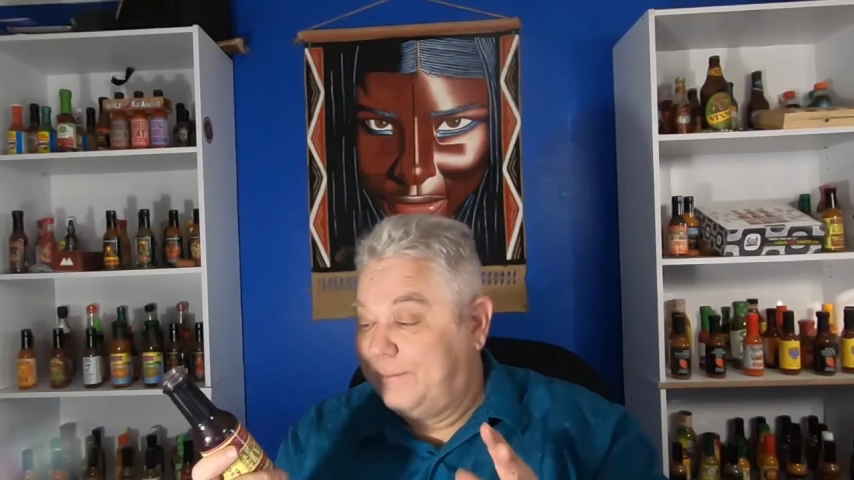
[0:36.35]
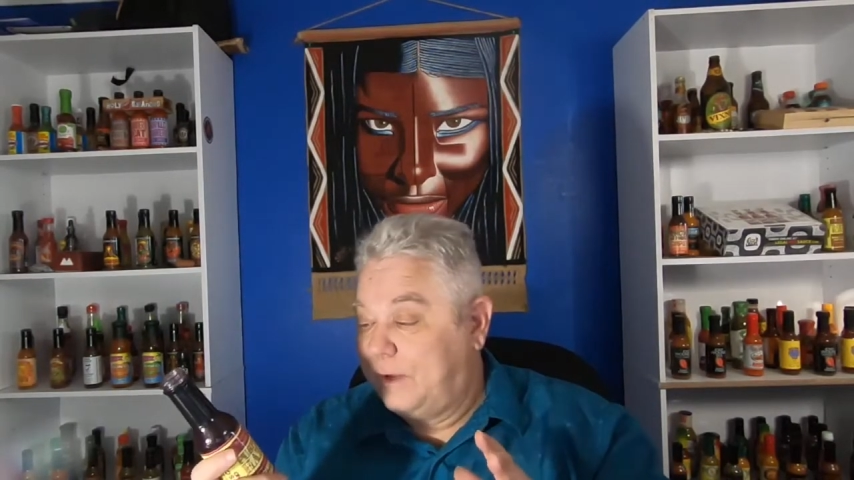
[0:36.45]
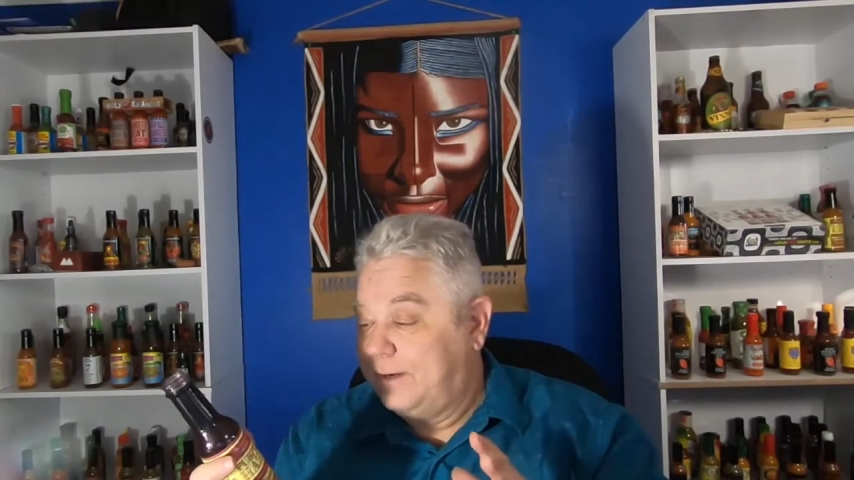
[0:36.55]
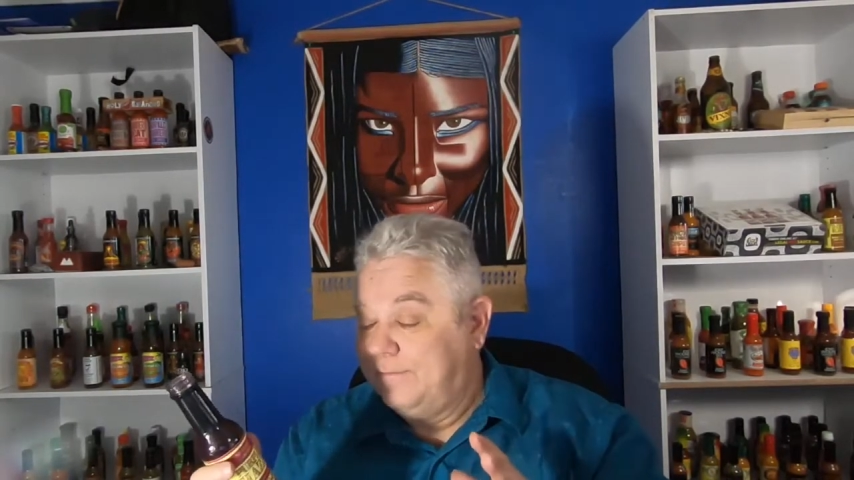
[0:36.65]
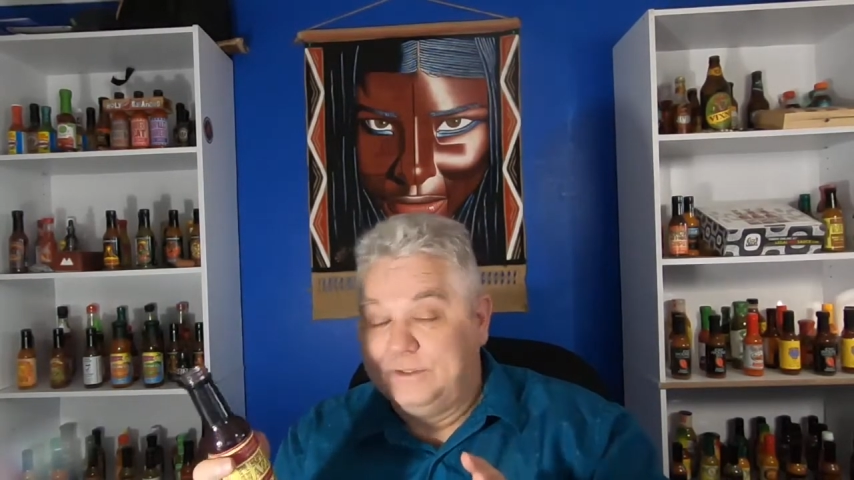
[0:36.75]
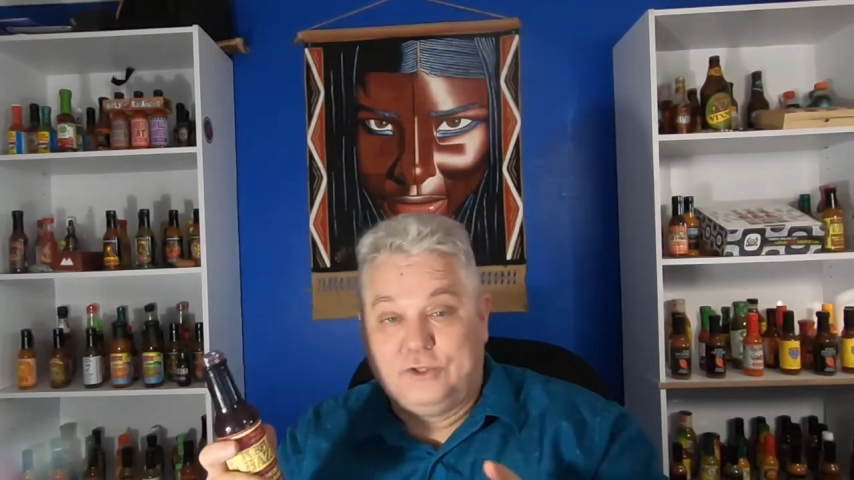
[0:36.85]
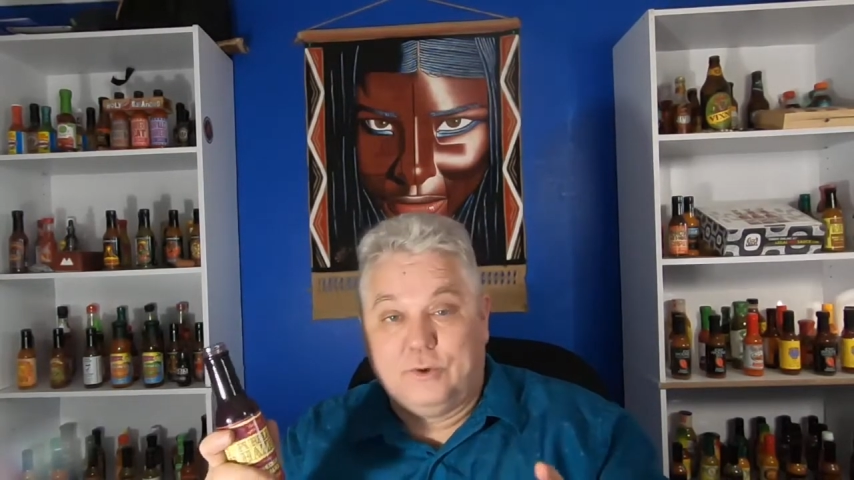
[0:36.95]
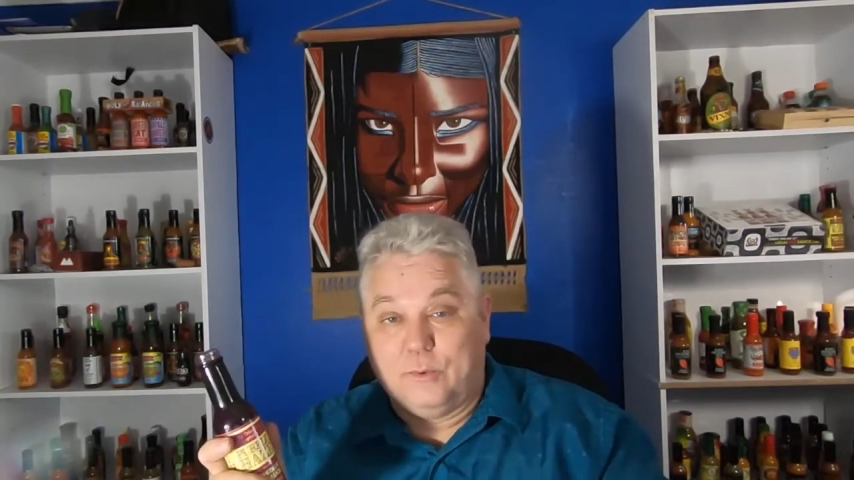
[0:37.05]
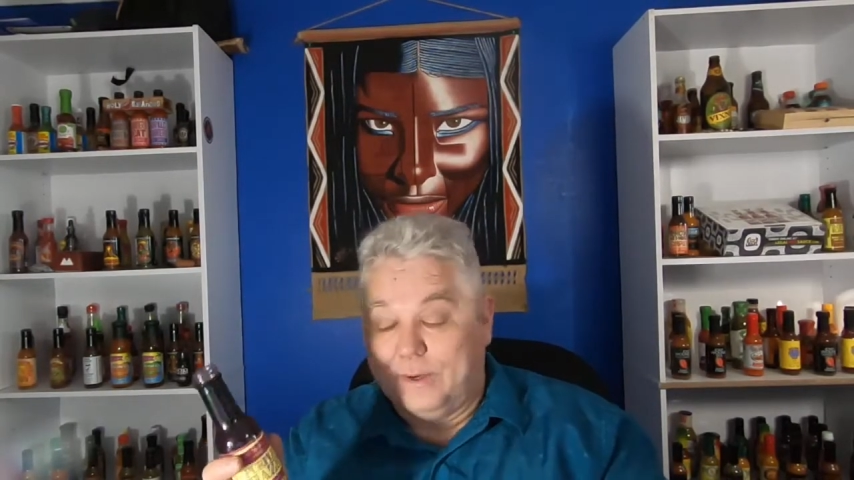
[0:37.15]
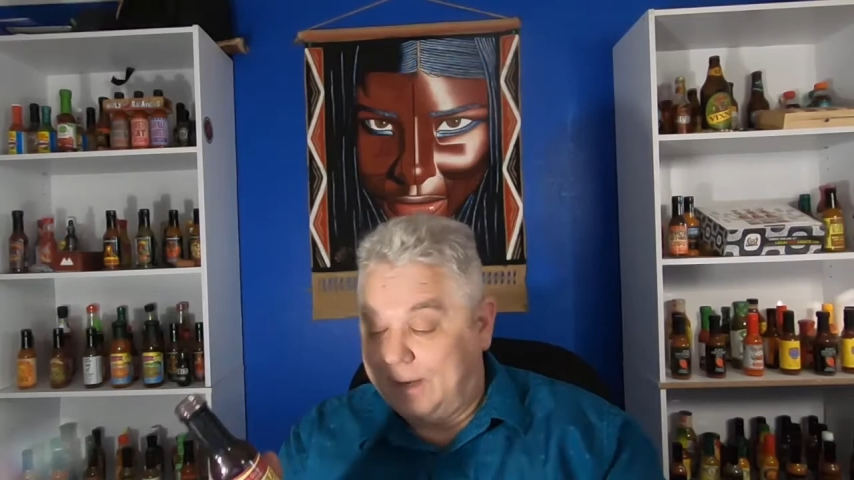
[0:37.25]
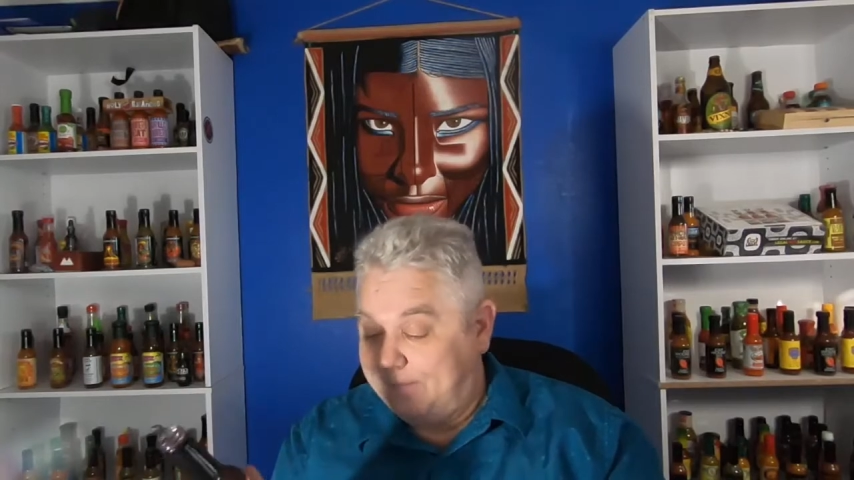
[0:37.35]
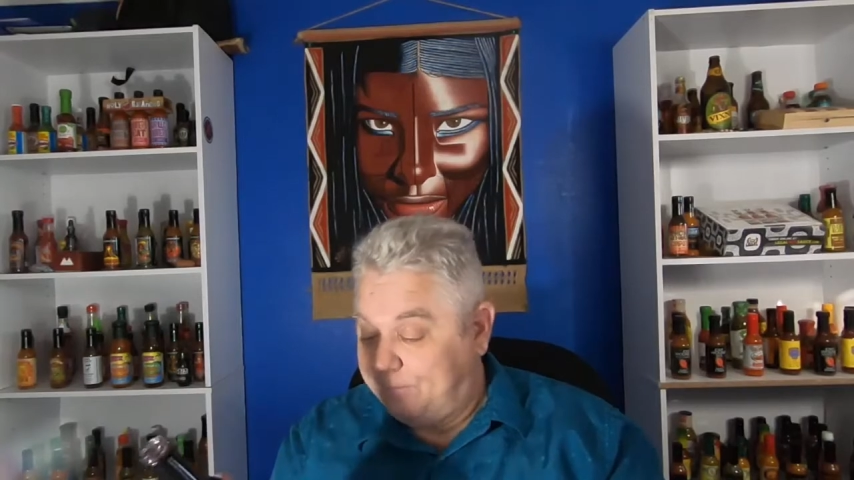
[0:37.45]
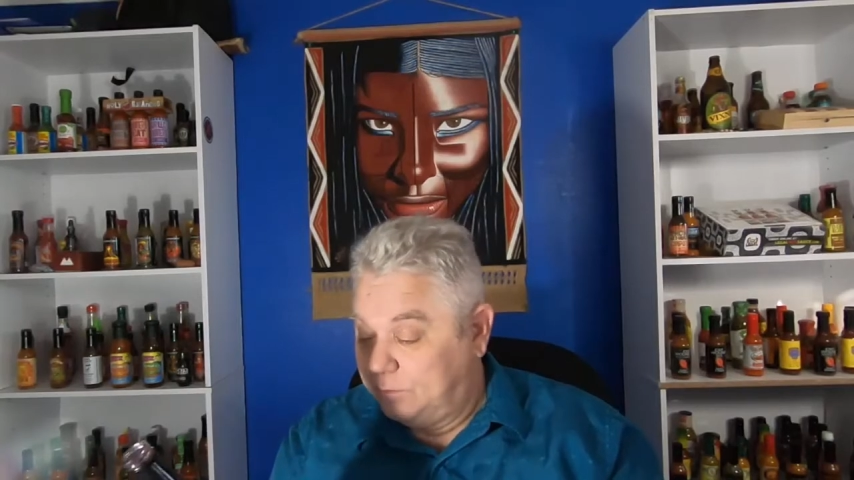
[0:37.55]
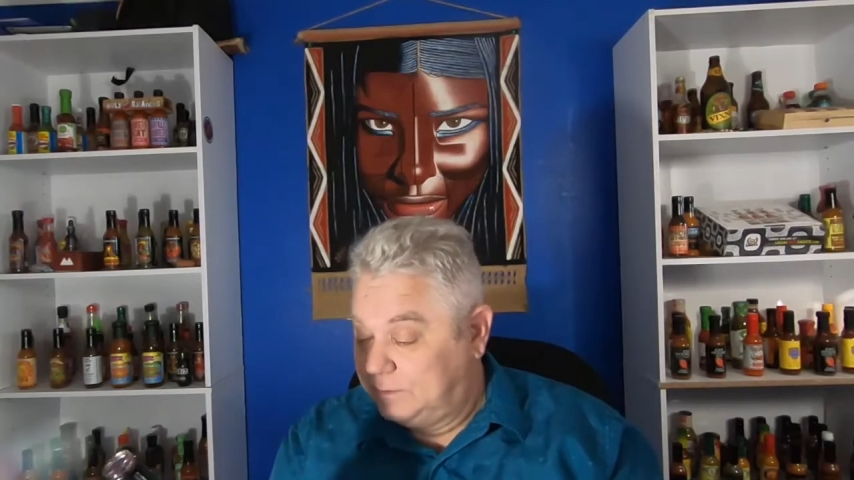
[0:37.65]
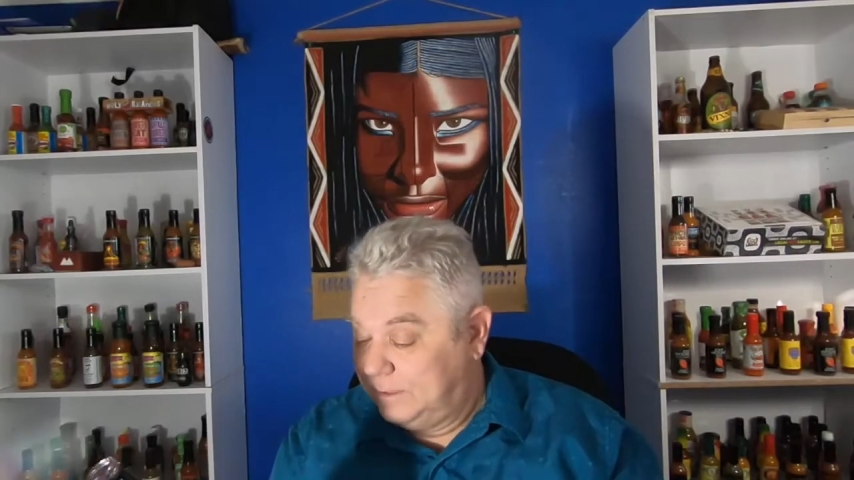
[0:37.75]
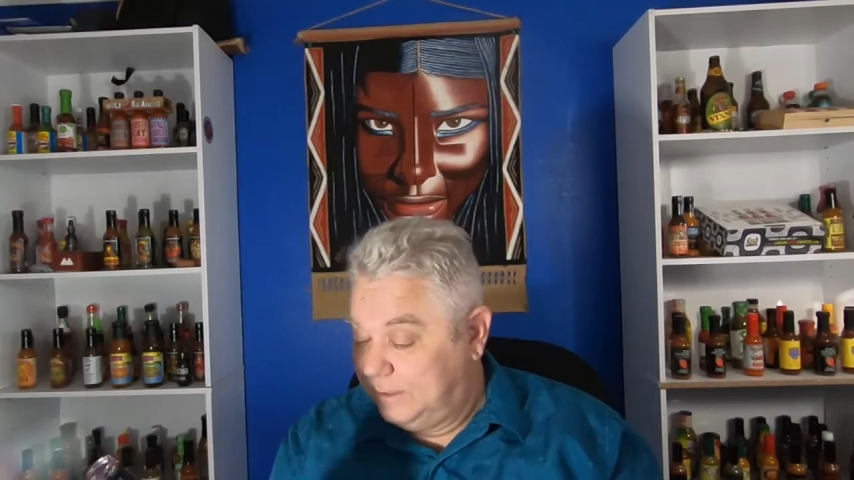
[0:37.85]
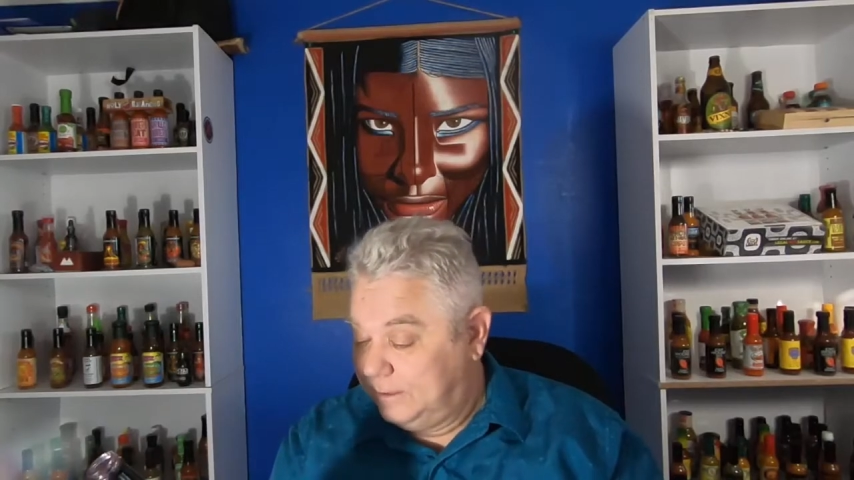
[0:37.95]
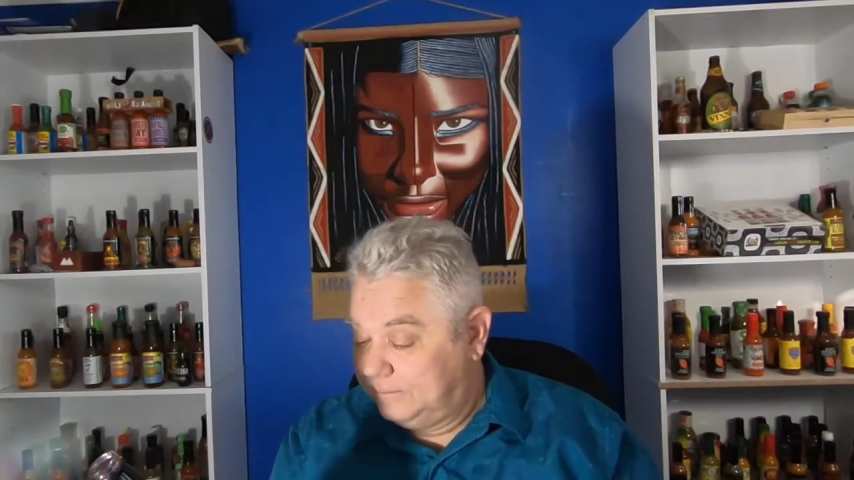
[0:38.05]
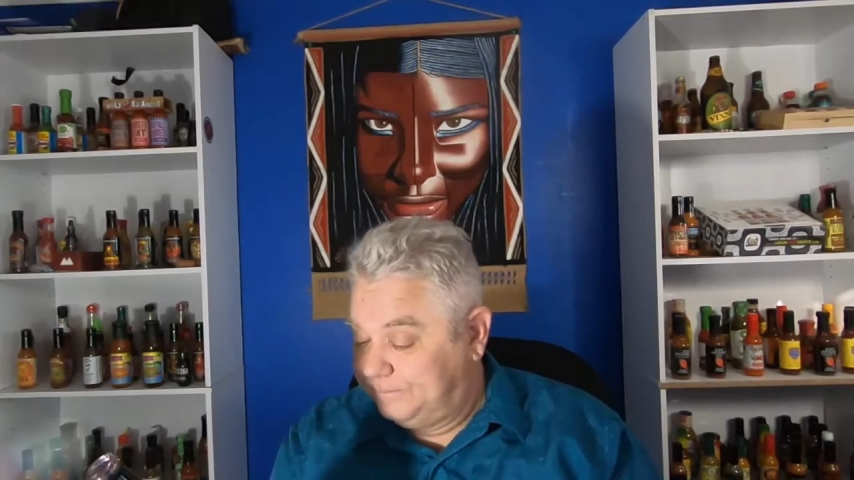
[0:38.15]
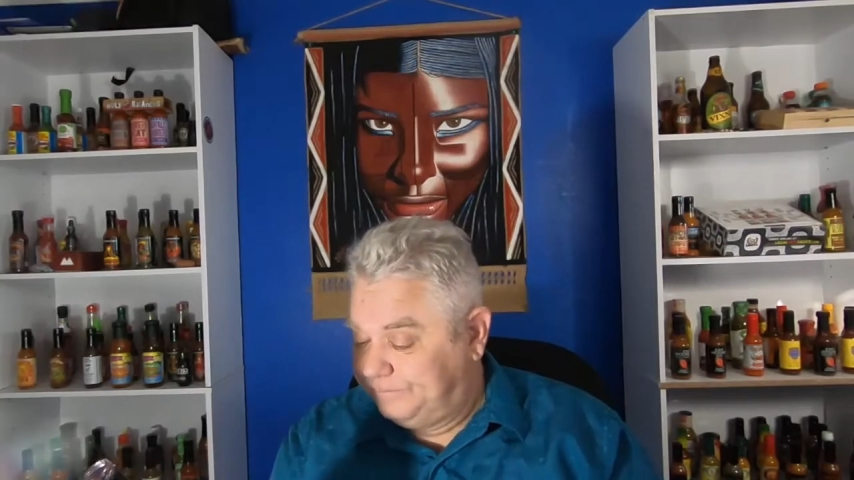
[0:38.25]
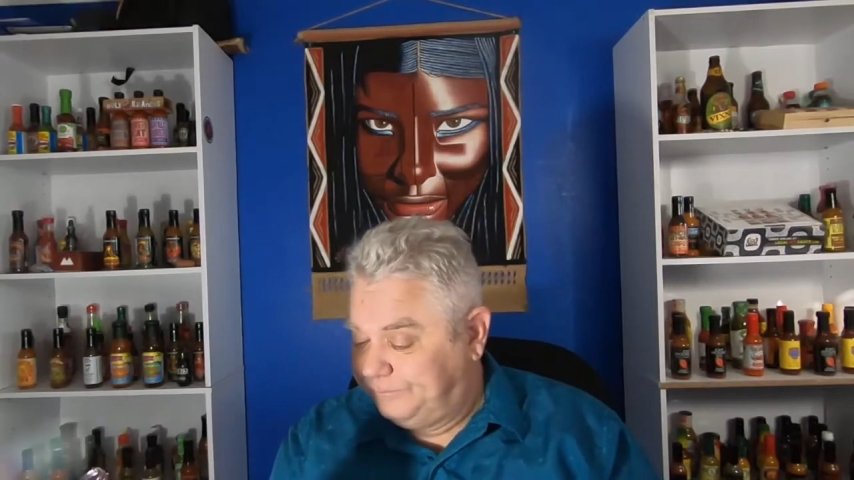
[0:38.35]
I'm not even sure what kind of fruit's in there.